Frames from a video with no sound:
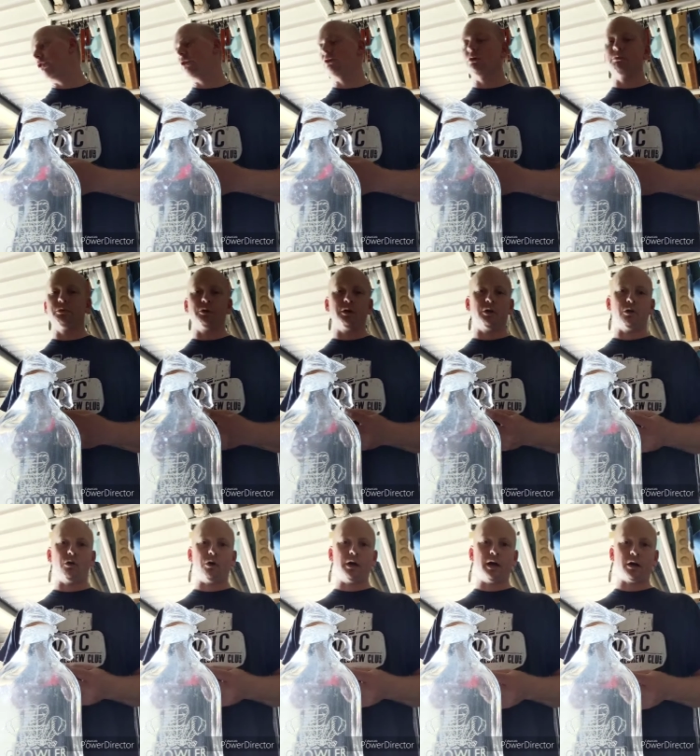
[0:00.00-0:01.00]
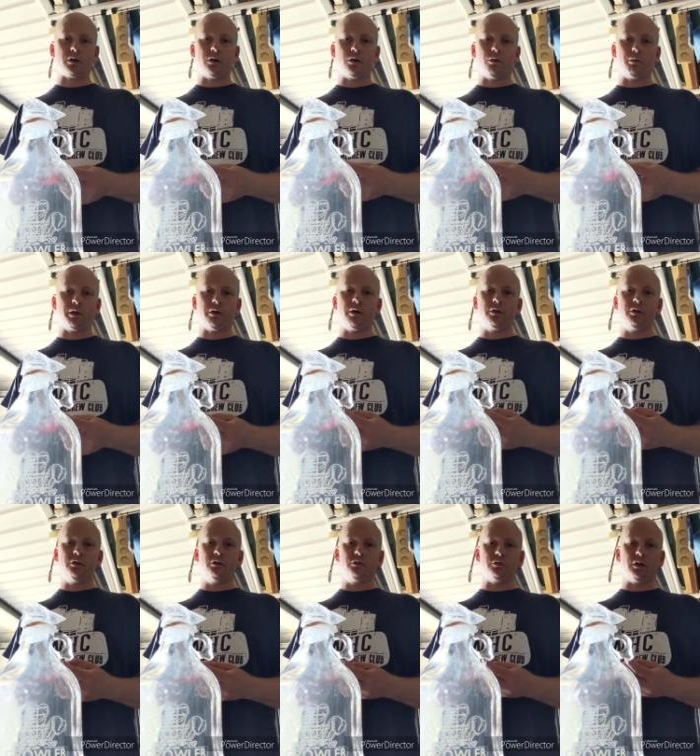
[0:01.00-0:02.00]
Due to it being high alcohol, I'm going to
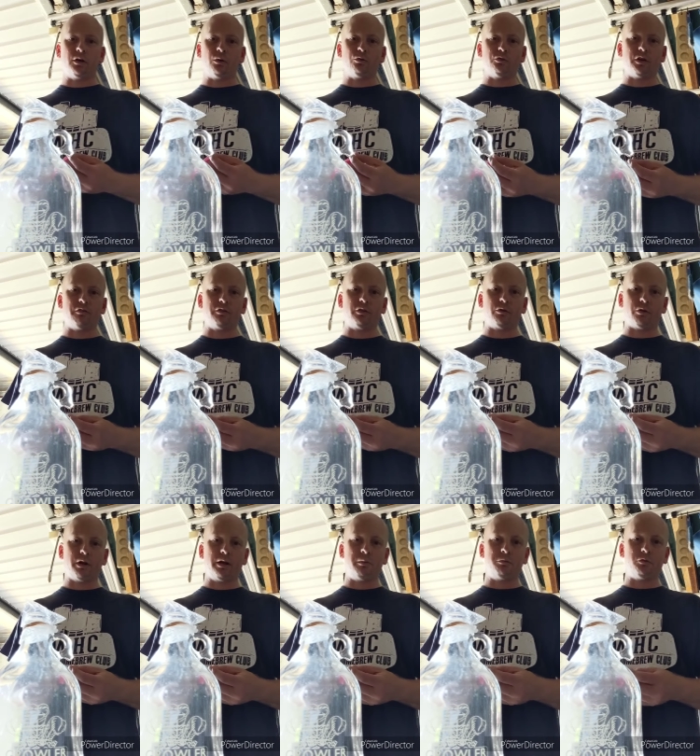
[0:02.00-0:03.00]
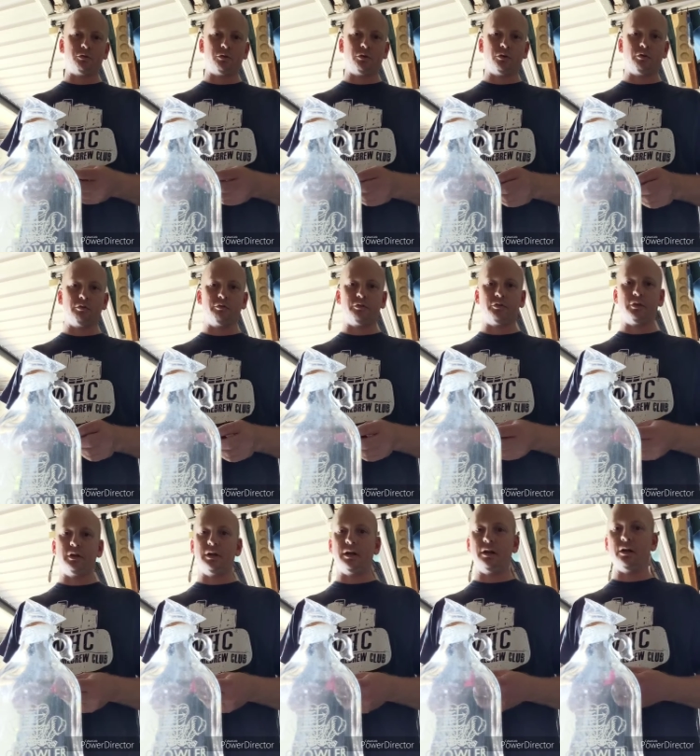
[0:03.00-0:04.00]
use the whole 7 grams of
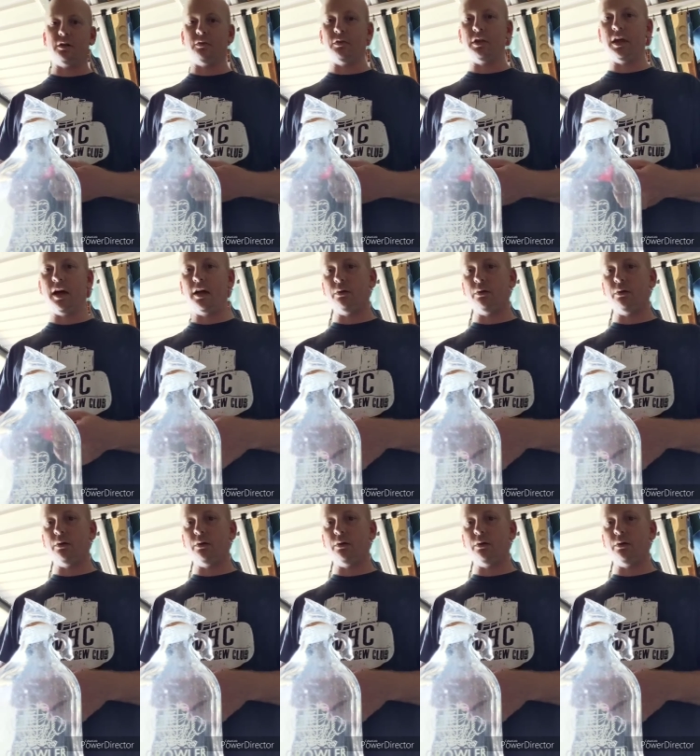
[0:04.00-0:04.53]
the